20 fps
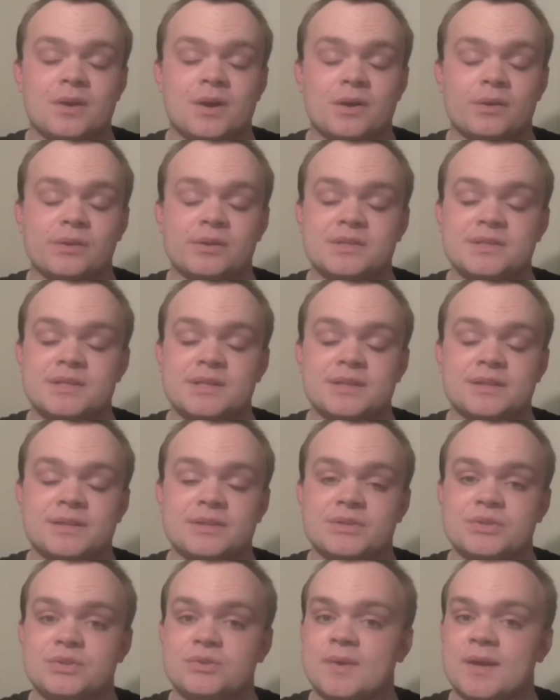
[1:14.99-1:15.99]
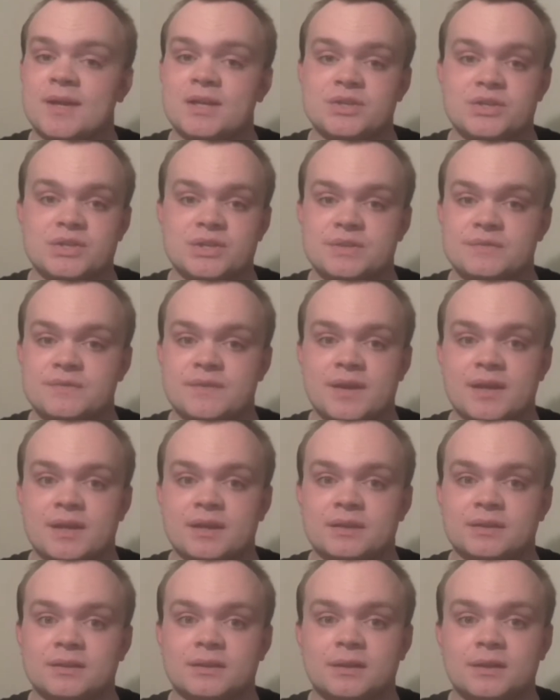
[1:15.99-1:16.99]
Honestly, the strangest
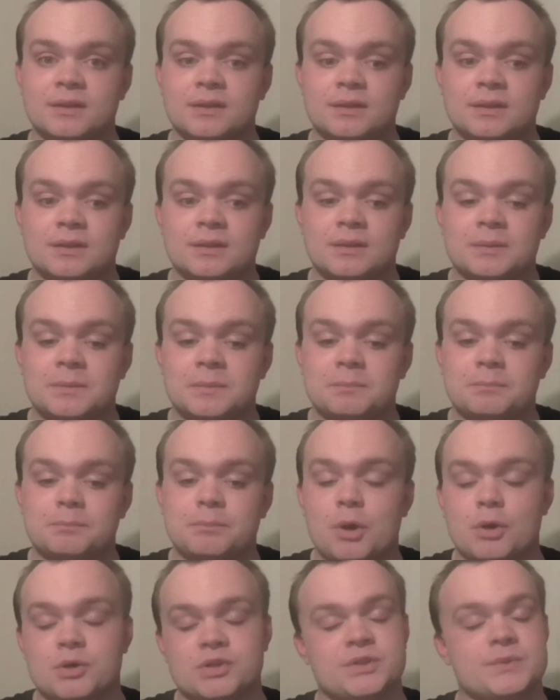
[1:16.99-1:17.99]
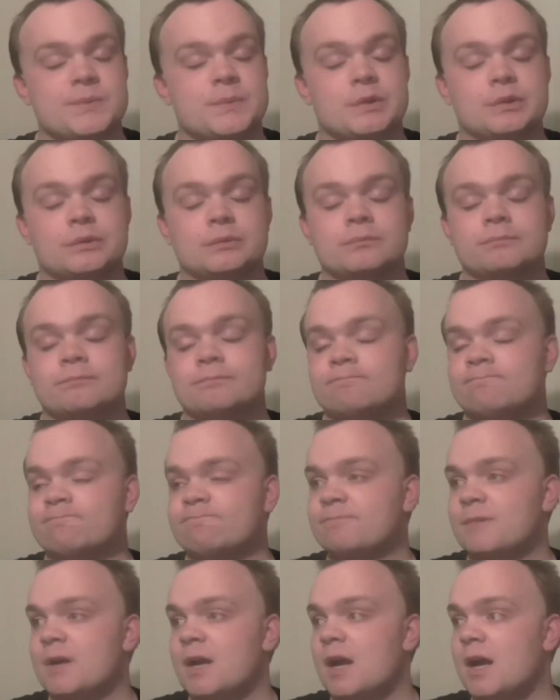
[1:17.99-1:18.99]
thing possible.
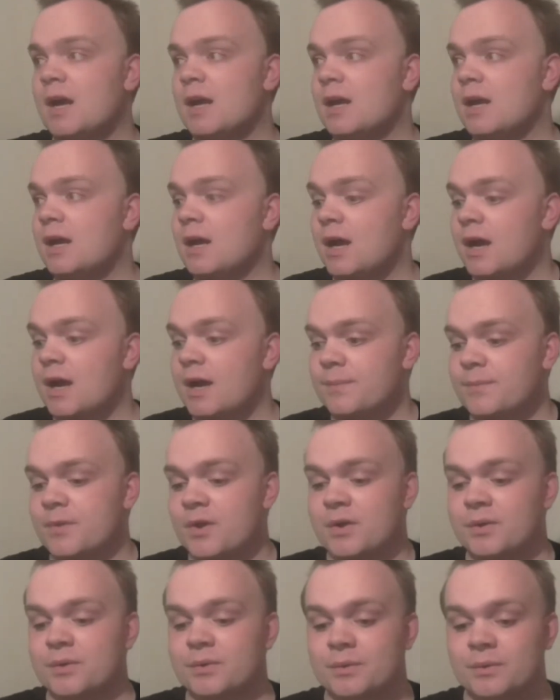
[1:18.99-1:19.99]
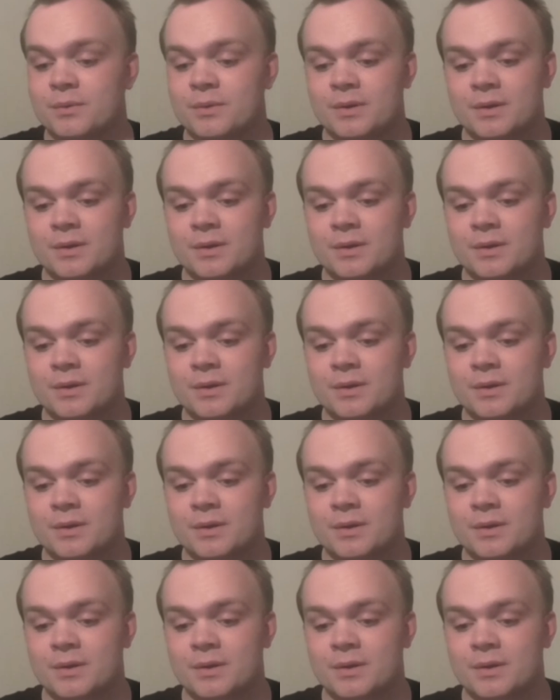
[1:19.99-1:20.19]
I'm no